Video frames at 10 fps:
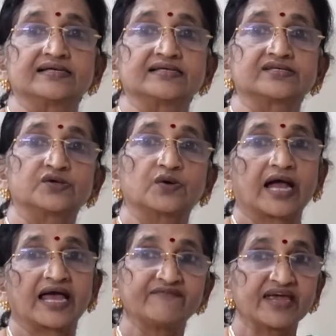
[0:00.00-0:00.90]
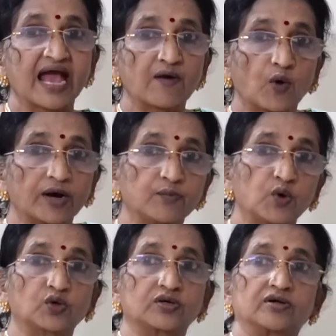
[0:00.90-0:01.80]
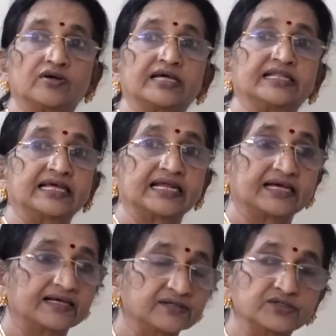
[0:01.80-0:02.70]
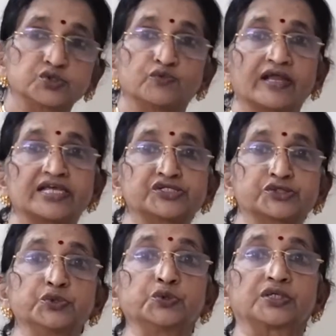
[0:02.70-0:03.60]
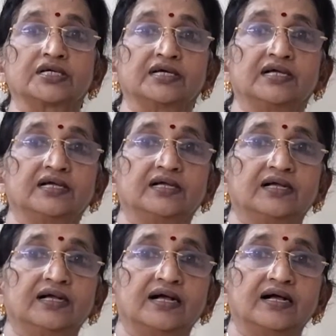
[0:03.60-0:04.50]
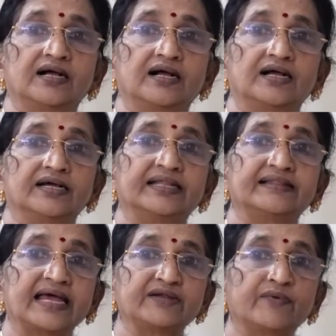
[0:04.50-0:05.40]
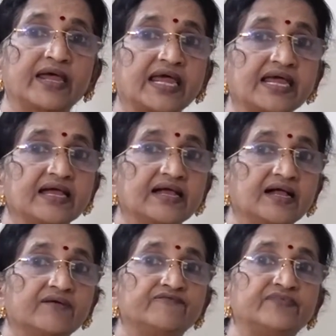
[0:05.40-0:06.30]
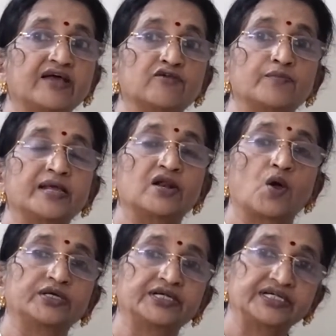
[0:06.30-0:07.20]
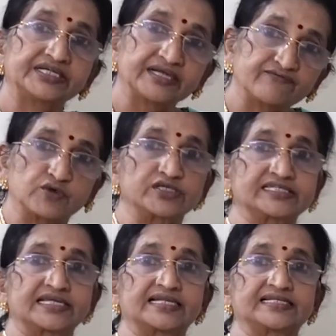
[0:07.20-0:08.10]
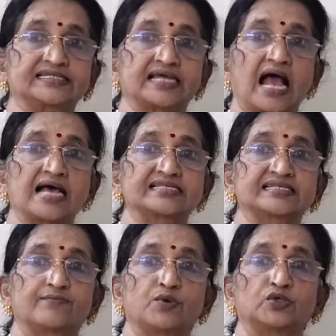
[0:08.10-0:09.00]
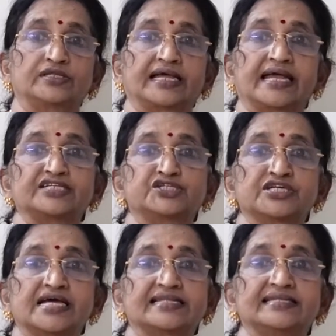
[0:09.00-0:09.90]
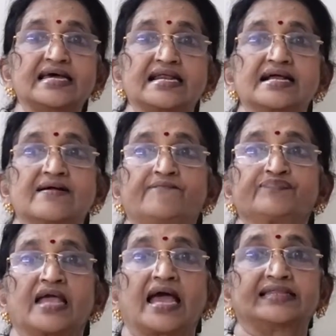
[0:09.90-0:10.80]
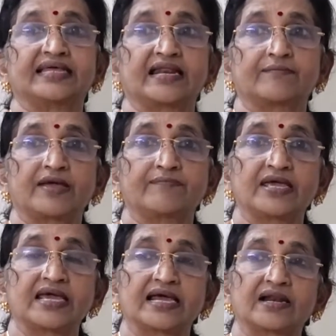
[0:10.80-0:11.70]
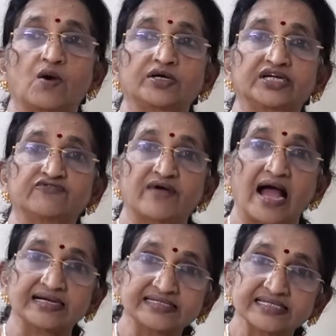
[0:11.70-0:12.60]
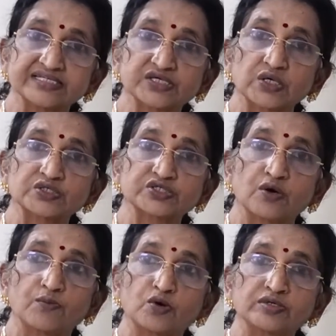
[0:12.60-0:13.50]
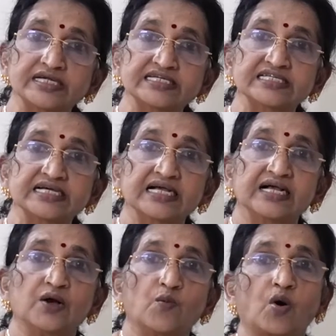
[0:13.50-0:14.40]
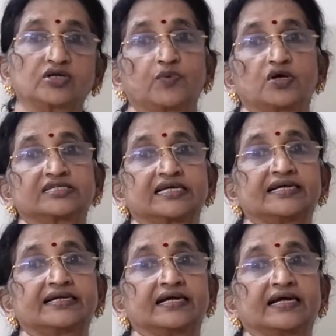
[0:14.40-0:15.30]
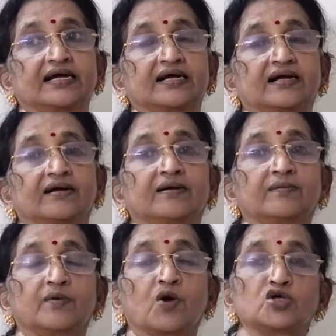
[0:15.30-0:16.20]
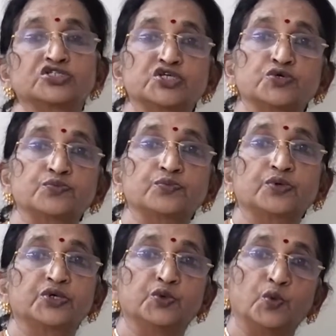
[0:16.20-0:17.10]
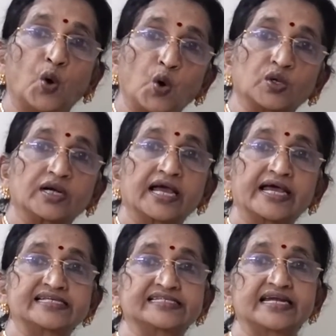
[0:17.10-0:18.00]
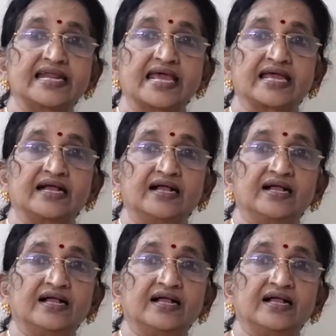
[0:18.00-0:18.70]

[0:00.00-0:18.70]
So can we have one more very soon? In that way, there will be lot of questions asked about the get together, and there may be a lot of answers also about it. What was the costume you wore yesterday?